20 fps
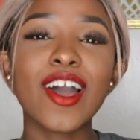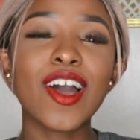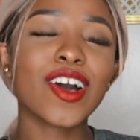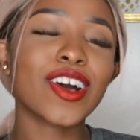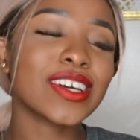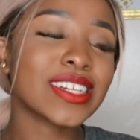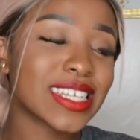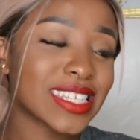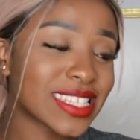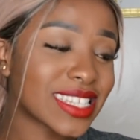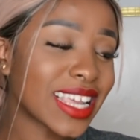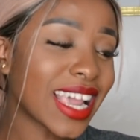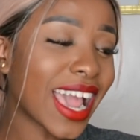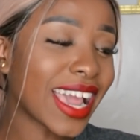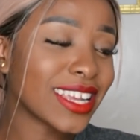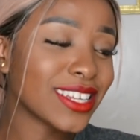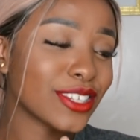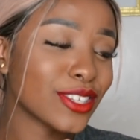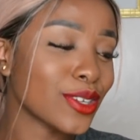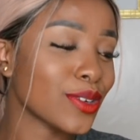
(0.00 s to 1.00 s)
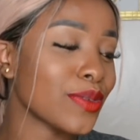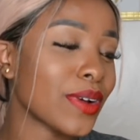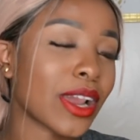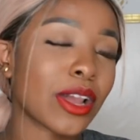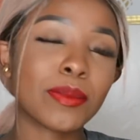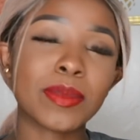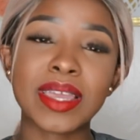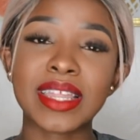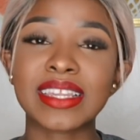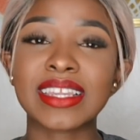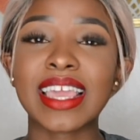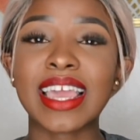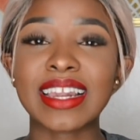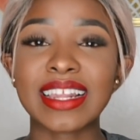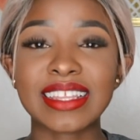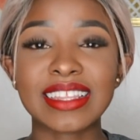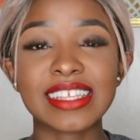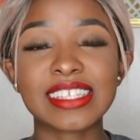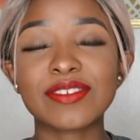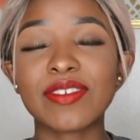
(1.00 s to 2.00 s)
Honestly, I do recommend
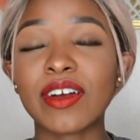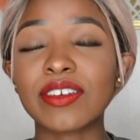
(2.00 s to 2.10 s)
getting this